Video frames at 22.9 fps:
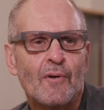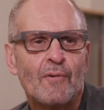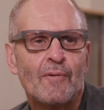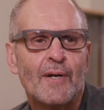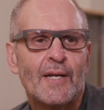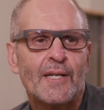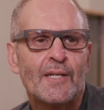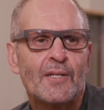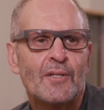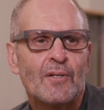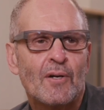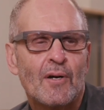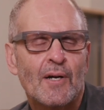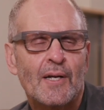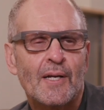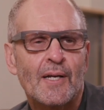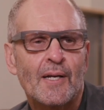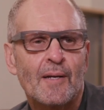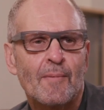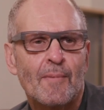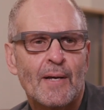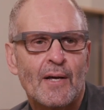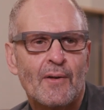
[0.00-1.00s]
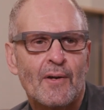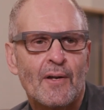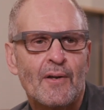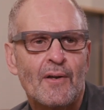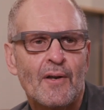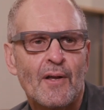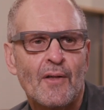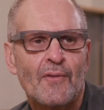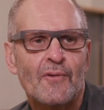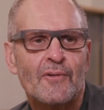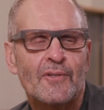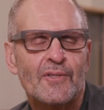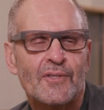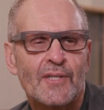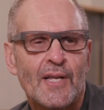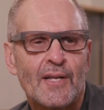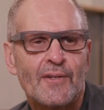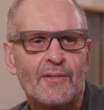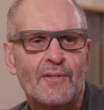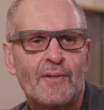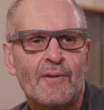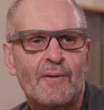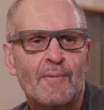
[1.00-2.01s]
We're already talking about another
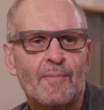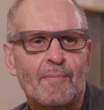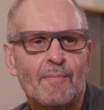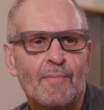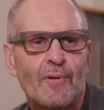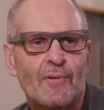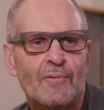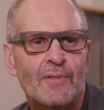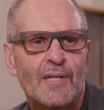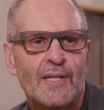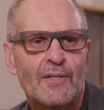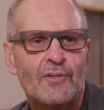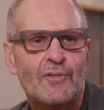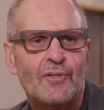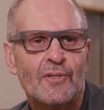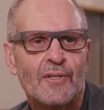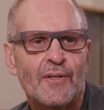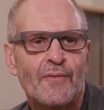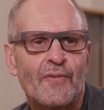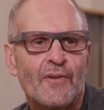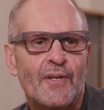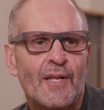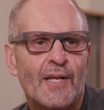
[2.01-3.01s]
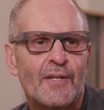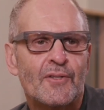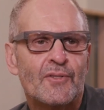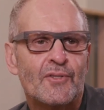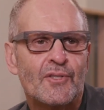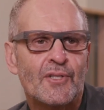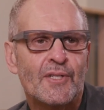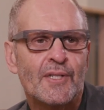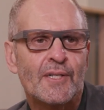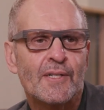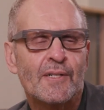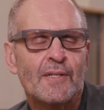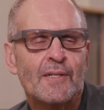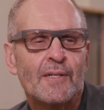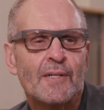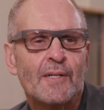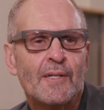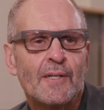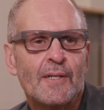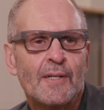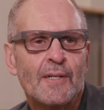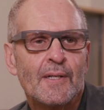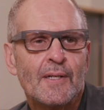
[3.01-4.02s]
center potentially for next year.
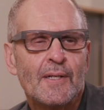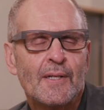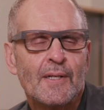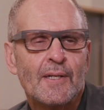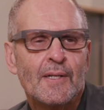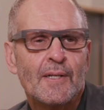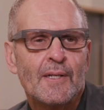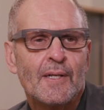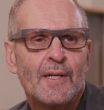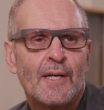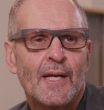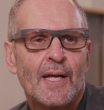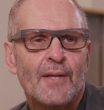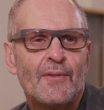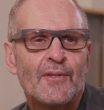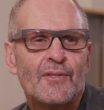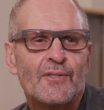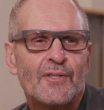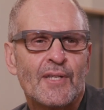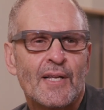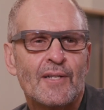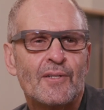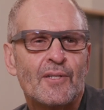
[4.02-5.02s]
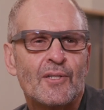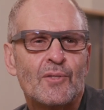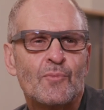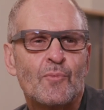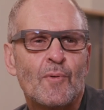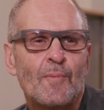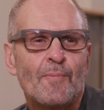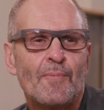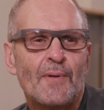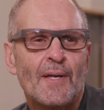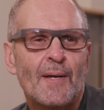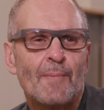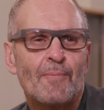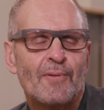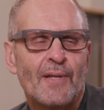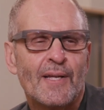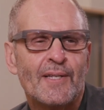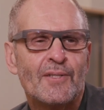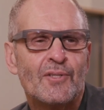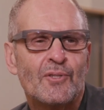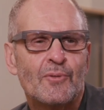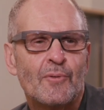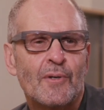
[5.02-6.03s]
And the centers will be a
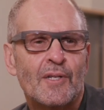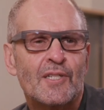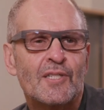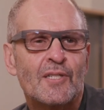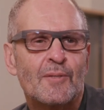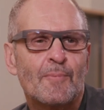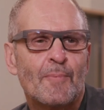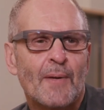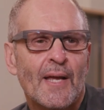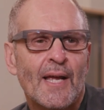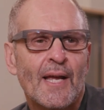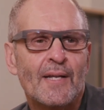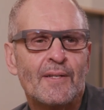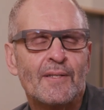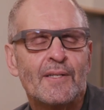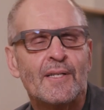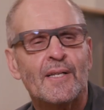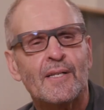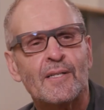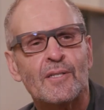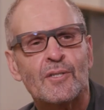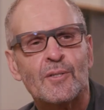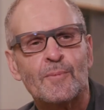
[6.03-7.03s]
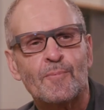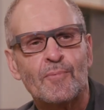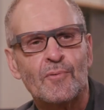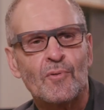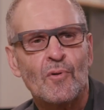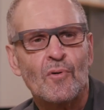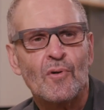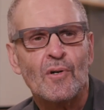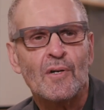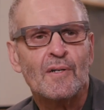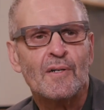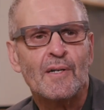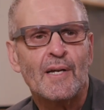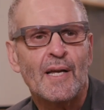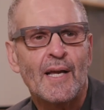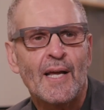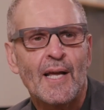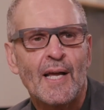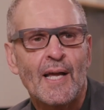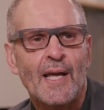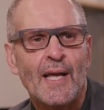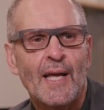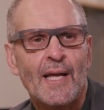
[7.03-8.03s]
place to expand, explore,
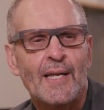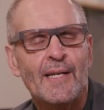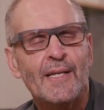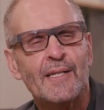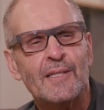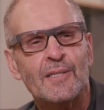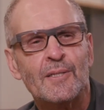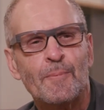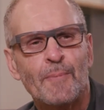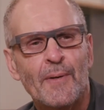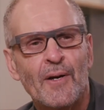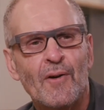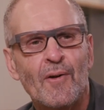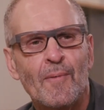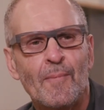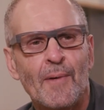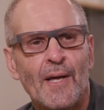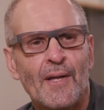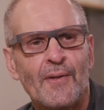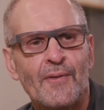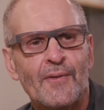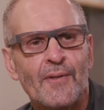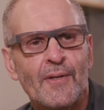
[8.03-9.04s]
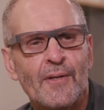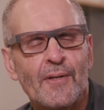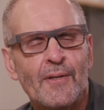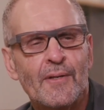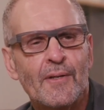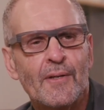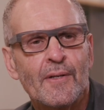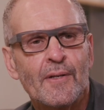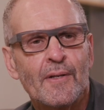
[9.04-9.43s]
and experiment,